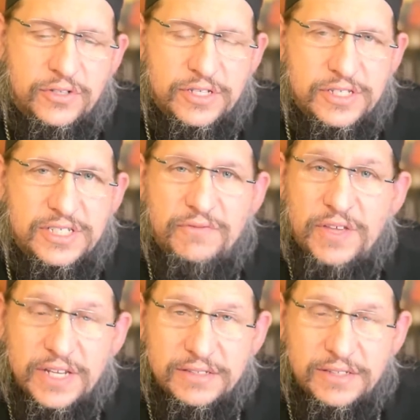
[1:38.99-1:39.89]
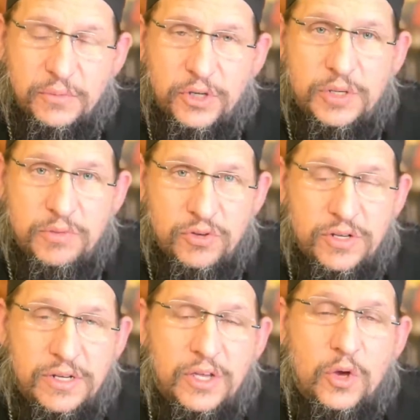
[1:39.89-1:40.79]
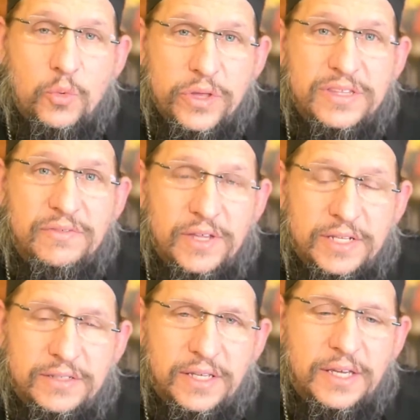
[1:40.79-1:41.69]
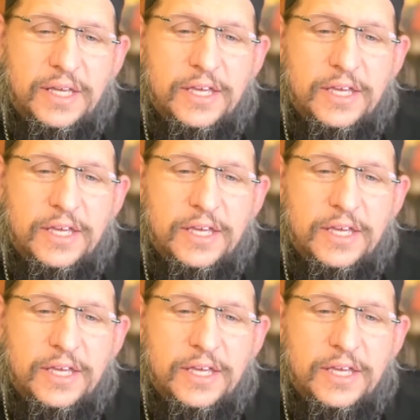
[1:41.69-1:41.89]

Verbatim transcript: So this is divinity. We're communing with divinity.